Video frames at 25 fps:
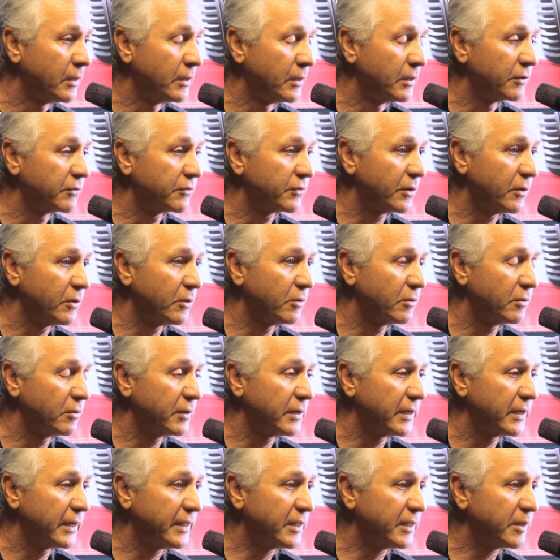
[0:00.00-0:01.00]
So
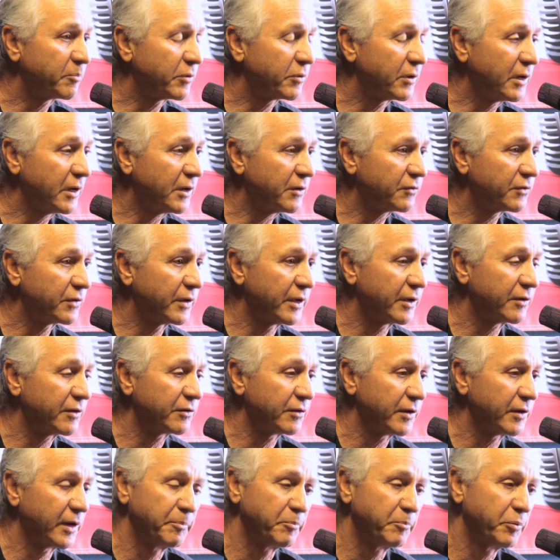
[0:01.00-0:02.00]
in the process,
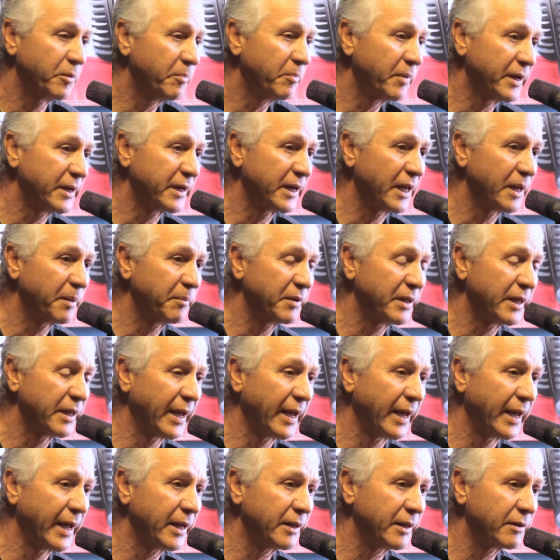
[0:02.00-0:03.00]
I put my name in the
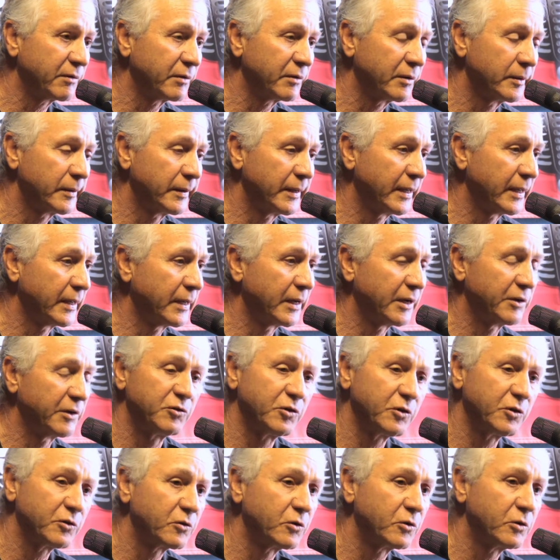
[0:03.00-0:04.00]
hat, and I
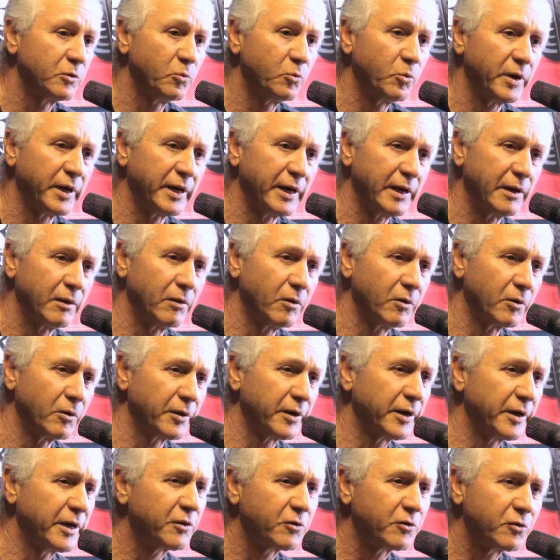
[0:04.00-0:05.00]
just couldn't wait any
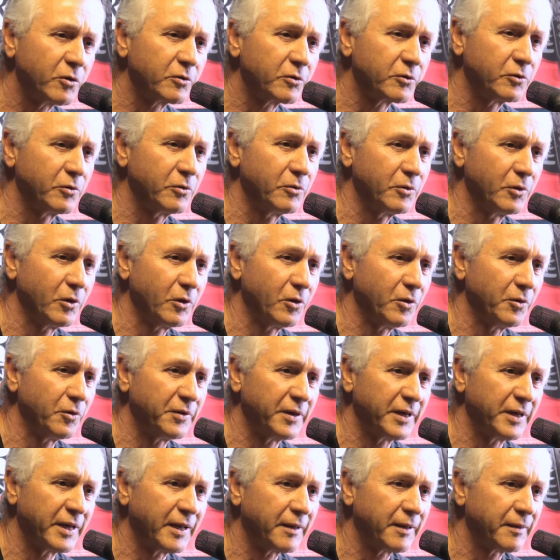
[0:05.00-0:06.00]
longer. It took too long
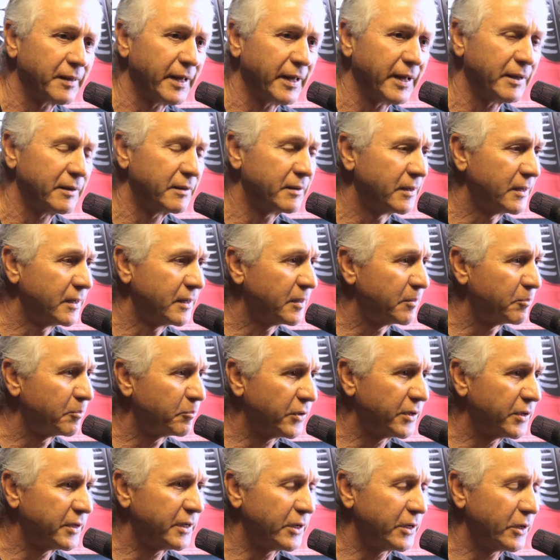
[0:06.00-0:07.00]
to get that
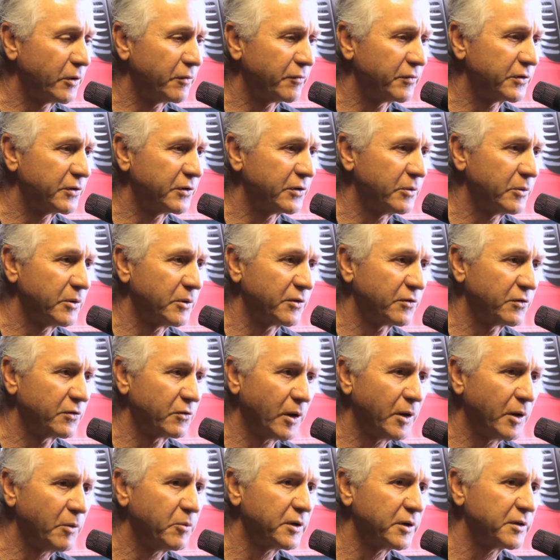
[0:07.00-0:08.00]
Brittany over to us. So
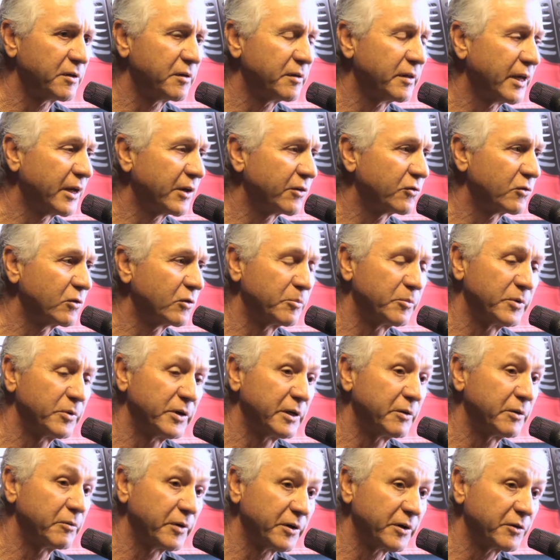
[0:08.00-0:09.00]
I went to National
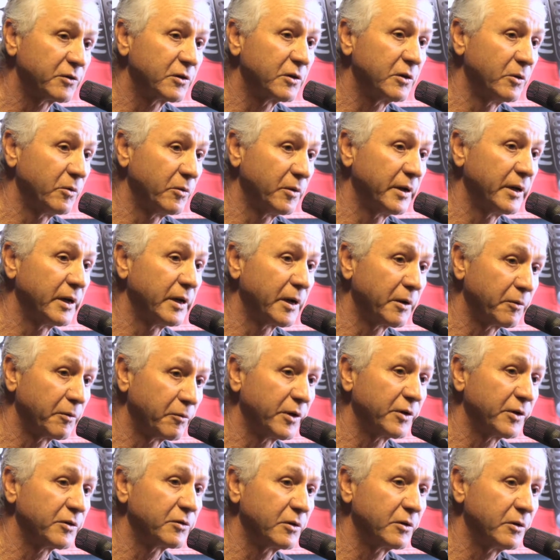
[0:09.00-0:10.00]
Brittany Rescue, and I
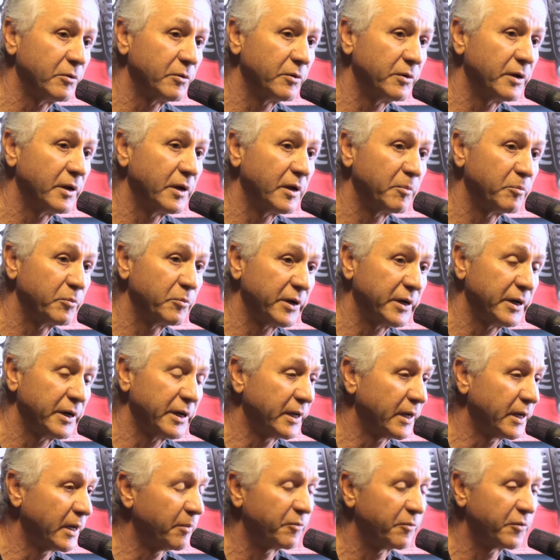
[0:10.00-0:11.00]
rescued a Brittany,
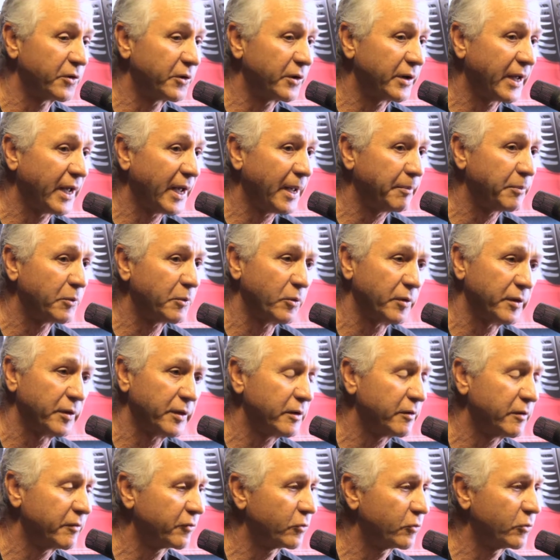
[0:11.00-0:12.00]
and I'm very happy with it.
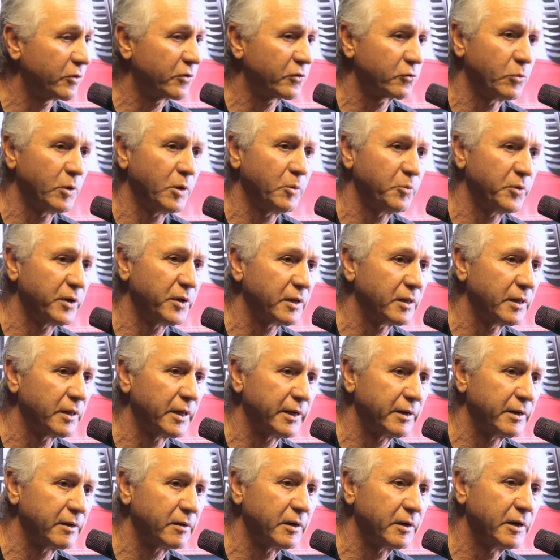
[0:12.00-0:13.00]
And, of course, 1 week
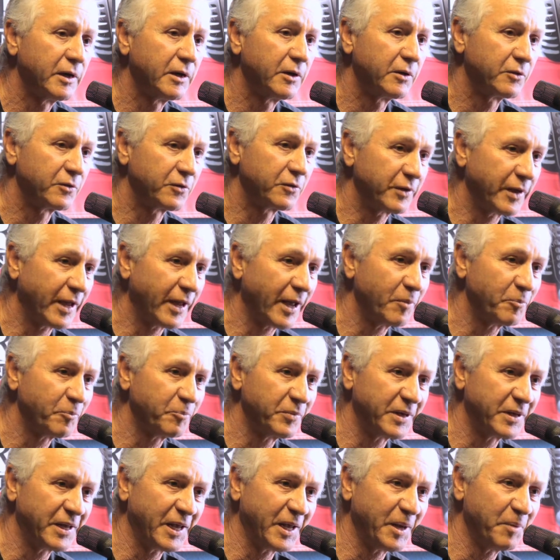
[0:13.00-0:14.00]
later, Scout
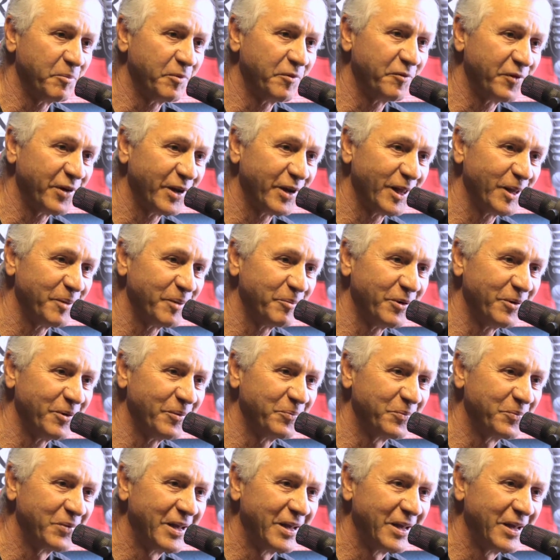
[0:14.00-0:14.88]
became available.